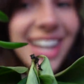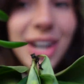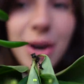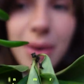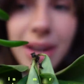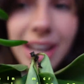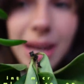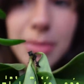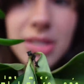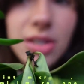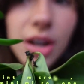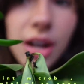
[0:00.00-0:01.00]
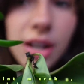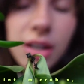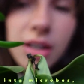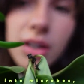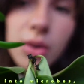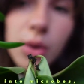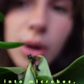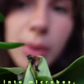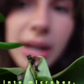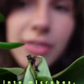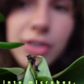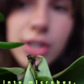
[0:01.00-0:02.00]
Go on, on Amazon camera, or
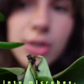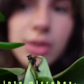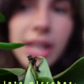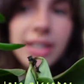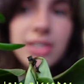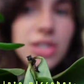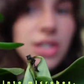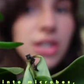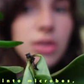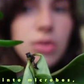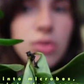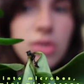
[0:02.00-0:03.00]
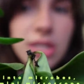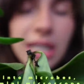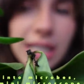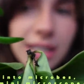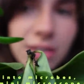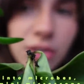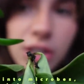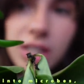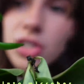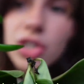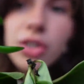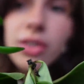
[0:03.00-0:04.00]
whatever you like to use and look
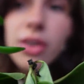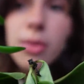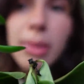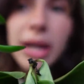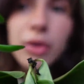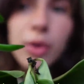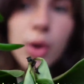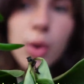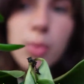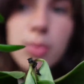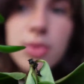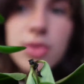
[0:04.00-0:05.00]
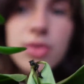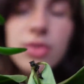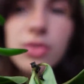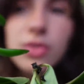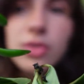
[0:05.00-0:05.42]
at your little microbes.